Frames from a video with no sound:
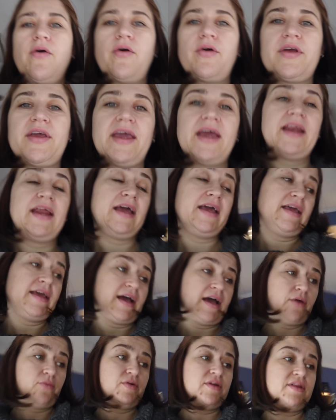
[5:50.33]
Or can I?
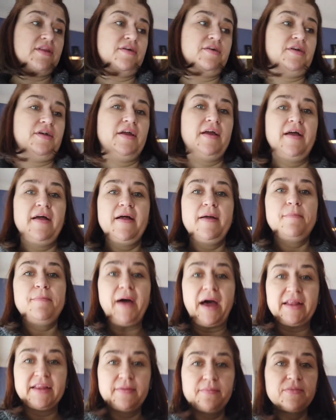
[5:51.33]
I will learn.
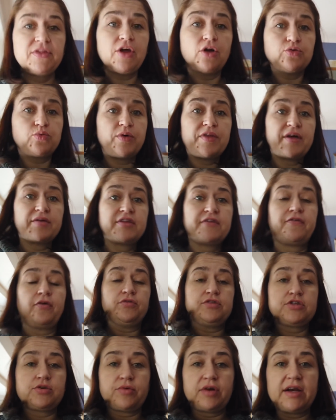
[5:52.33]
But not without the
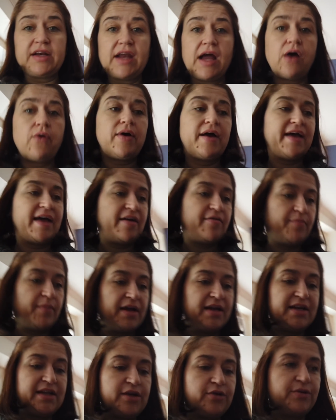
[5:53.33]
phone. So right now I have
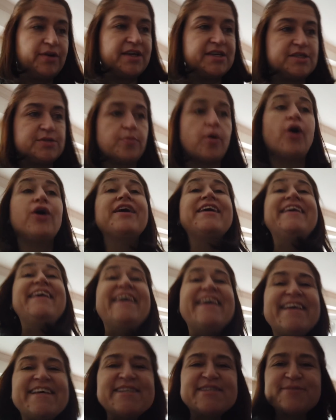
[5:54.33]
my little gizmo.
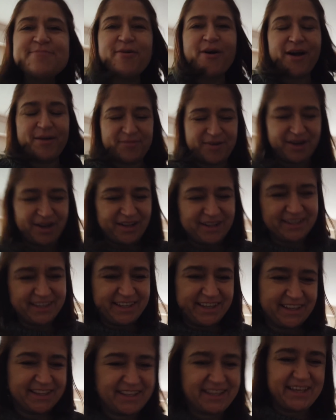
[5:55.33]
Gizmo, I'm
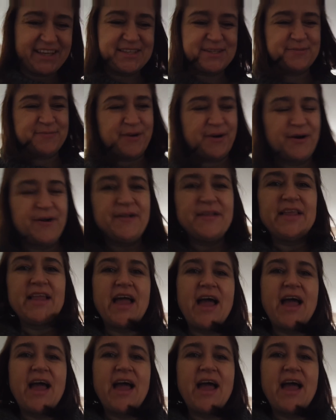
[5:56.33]
calling it gizmo.